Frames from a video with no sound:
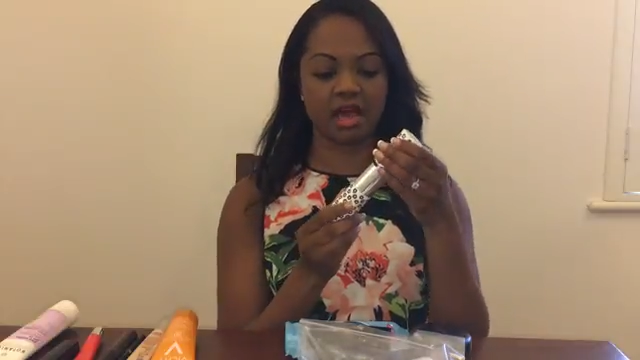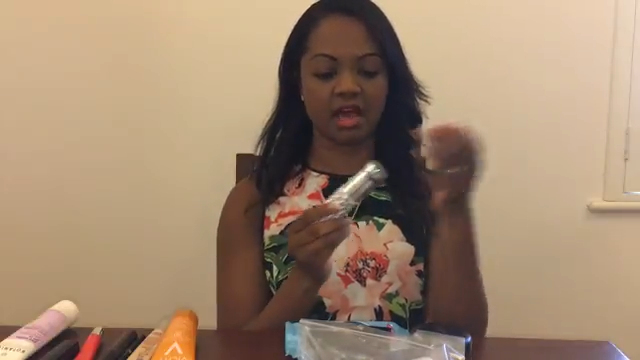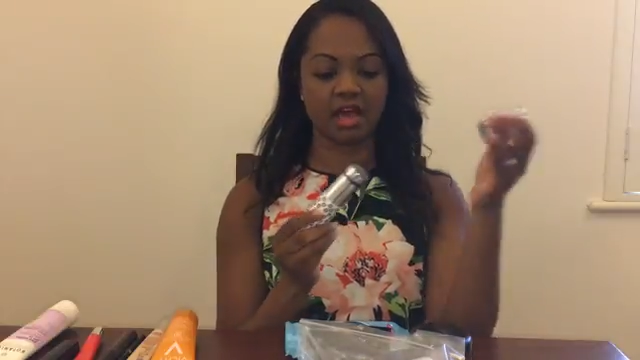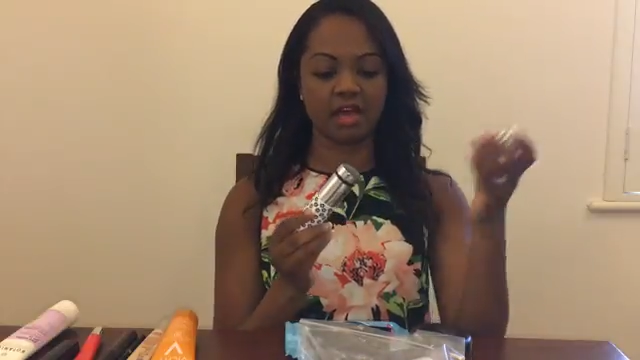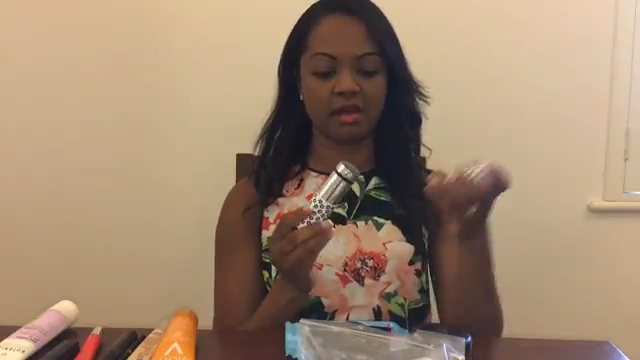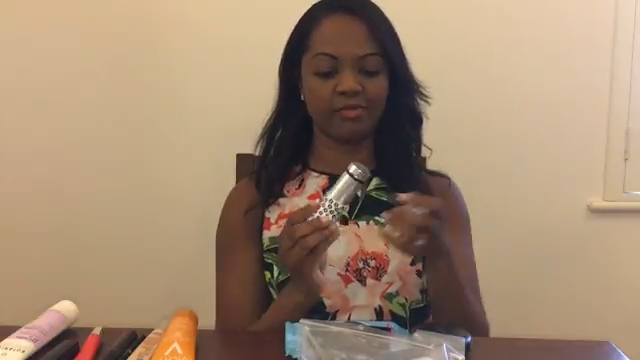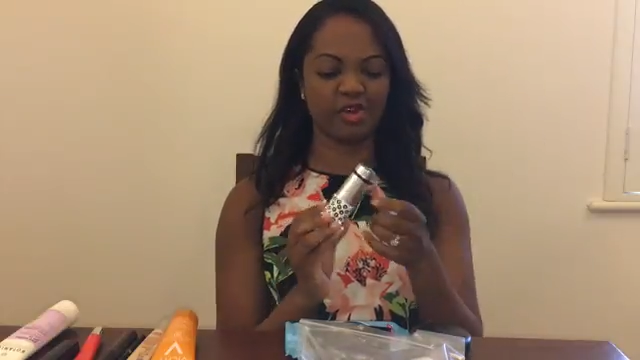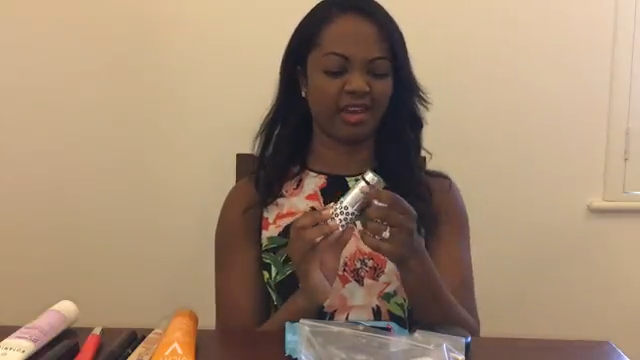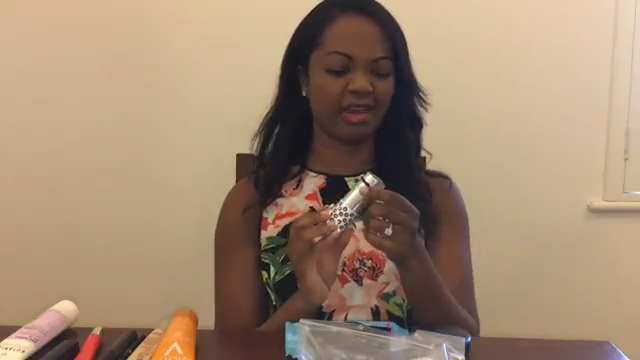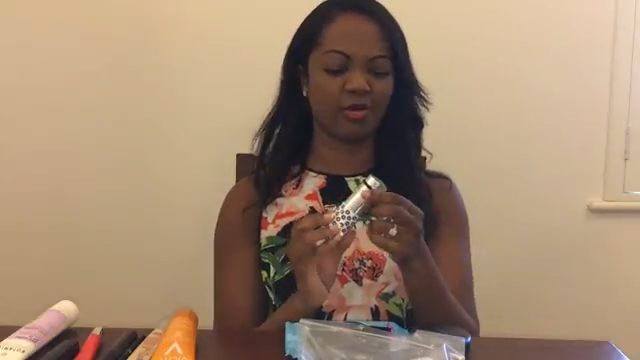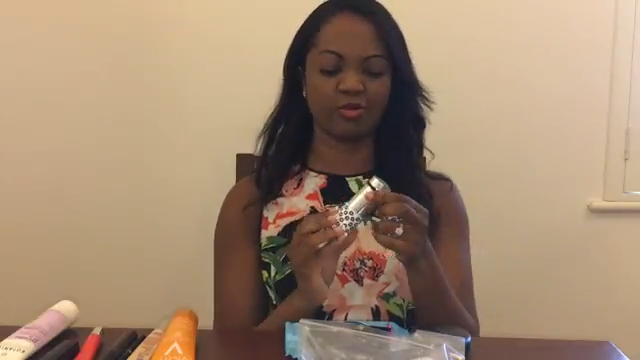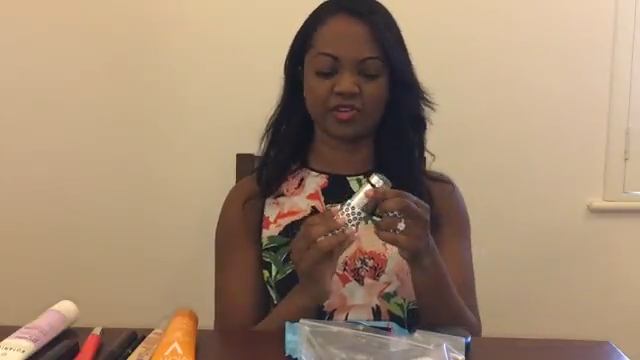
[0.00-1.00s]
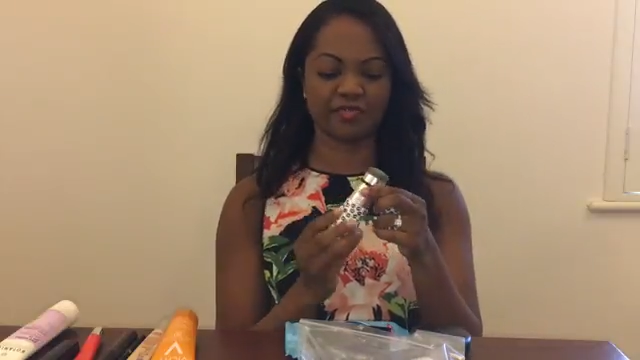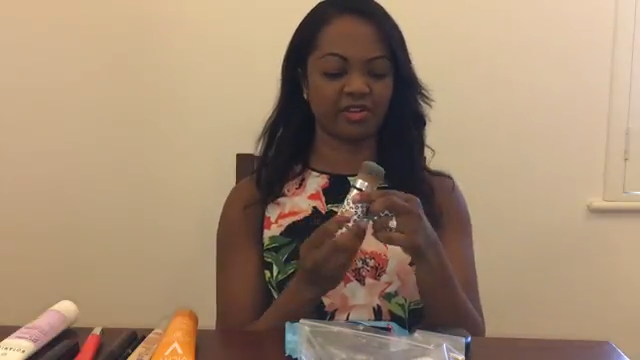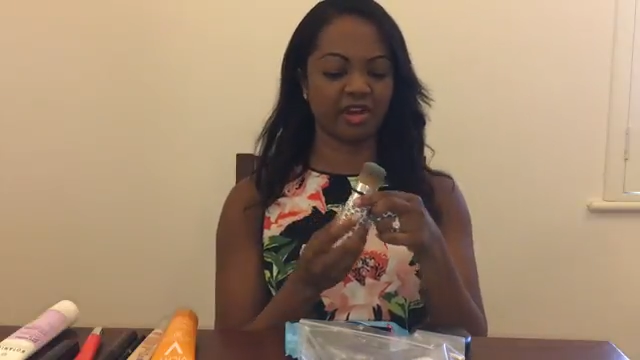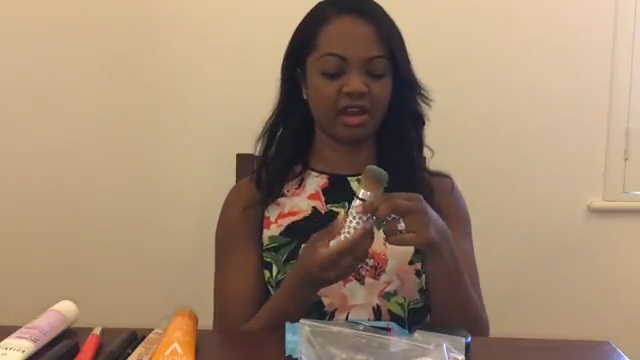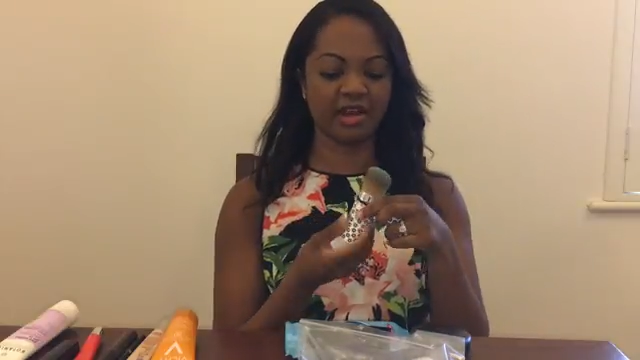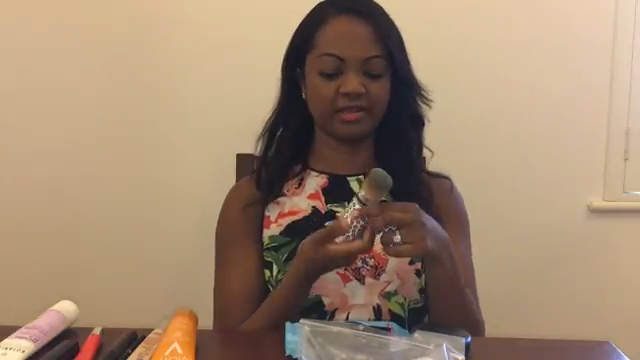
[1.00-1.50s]
You can get all
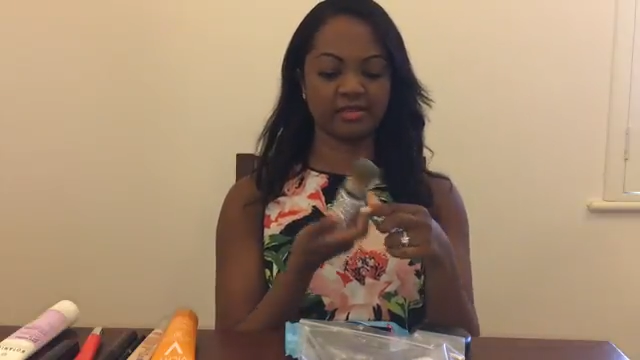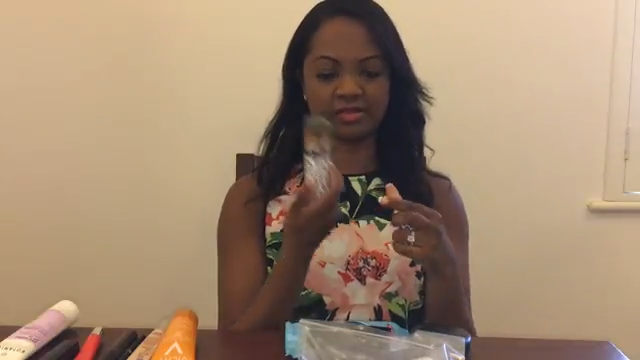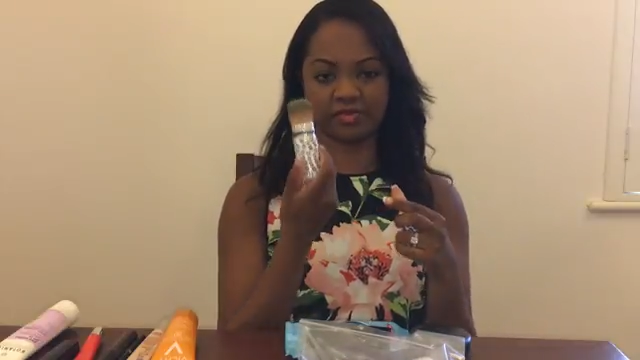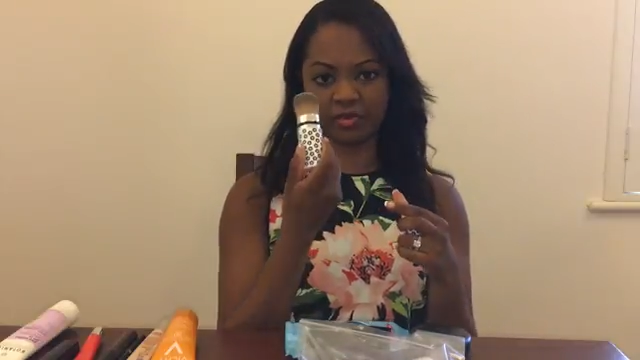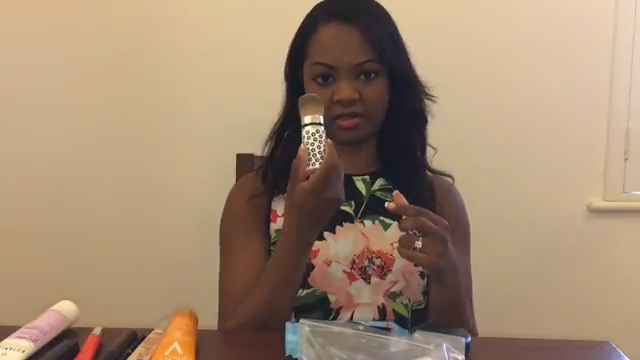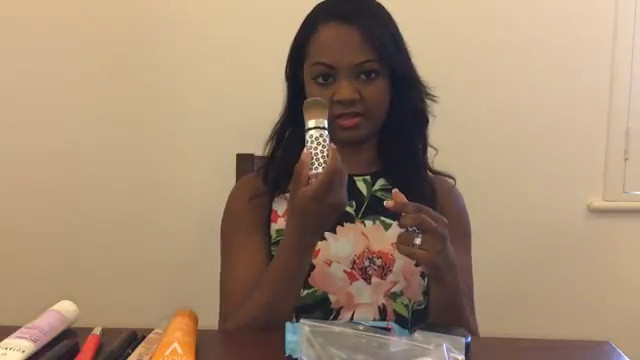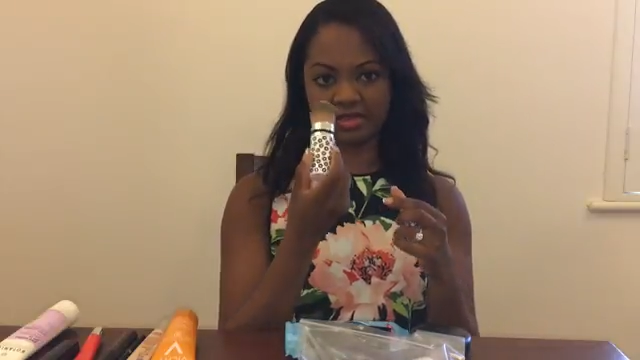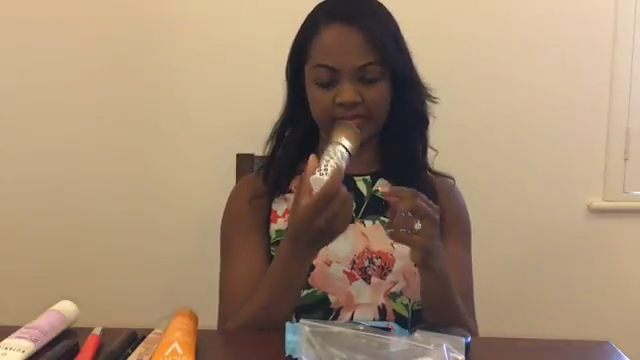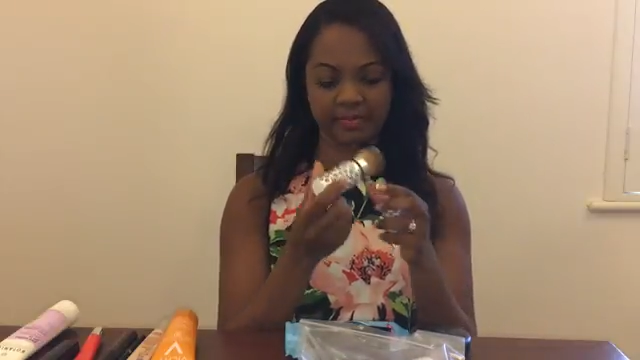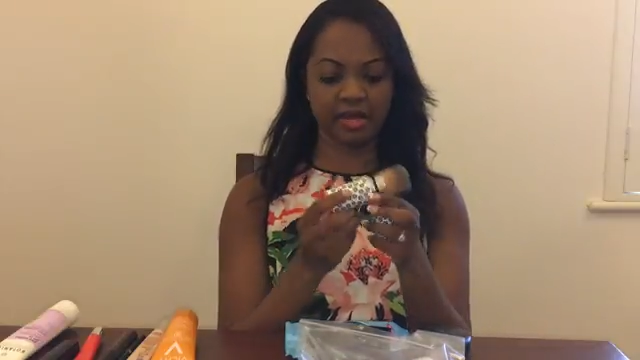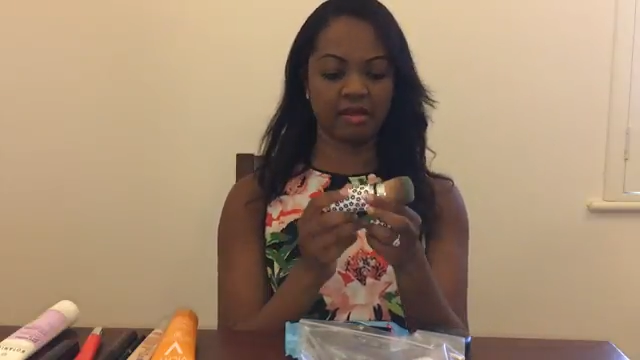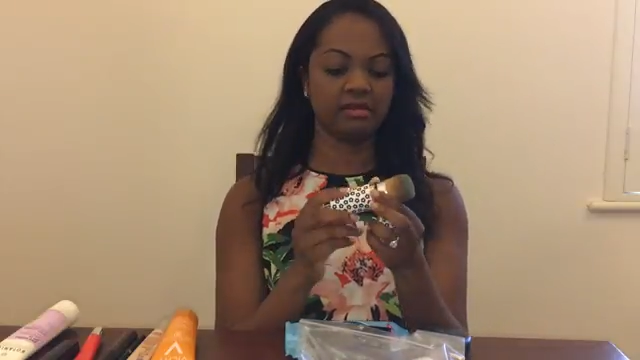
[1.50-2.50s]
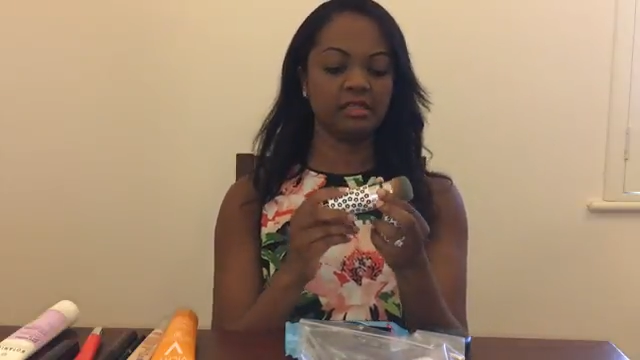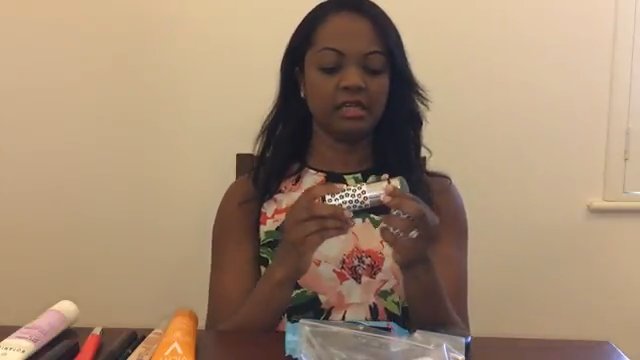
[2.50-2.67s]
different kinds of ones, but